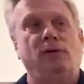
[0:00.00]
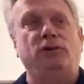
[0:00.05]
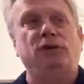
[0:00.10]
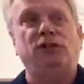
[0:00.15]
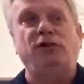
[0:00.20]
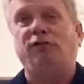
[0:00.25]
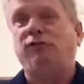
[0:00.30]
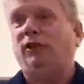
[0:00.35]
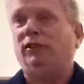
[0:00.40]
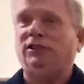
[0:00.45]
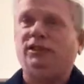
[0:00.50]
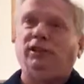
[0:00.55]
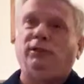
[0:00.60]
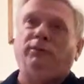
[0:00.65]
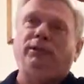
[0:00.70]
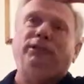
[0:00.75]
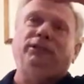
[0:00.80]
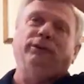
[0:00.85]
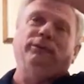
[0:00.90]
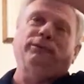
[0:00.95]
What's the first
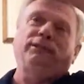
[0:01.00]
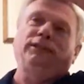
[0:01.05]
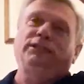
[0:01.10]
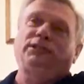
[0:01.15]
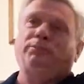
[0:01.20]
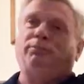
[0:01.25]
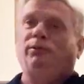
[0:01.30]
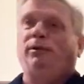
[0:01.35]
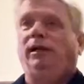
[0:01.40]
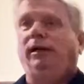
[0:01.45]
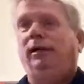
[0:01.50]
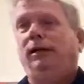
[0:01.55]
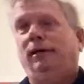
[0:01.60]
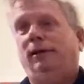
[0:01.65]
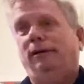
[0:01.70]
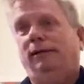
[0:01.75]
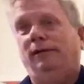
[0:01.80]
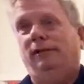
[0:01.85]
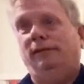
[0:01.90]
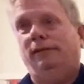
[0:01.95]
thing we do in the spring?
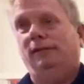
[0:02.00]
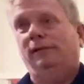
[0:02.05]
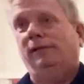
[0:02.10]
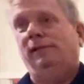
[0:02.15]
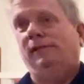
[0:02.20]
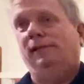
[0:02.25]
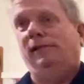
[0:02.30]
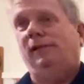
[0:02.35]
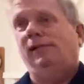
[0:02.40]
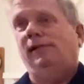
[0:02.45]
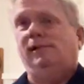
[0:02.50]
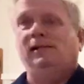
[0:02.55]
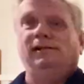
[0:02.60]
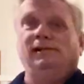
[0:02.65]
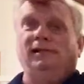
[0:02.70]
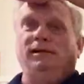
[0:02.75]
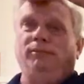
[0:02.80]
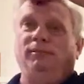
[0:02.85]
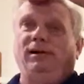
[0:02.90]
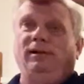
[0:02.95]

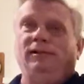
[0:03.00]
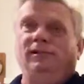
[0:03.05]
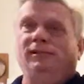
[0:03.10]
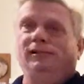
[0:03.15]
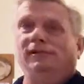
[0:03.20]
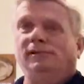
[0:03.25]
Come on.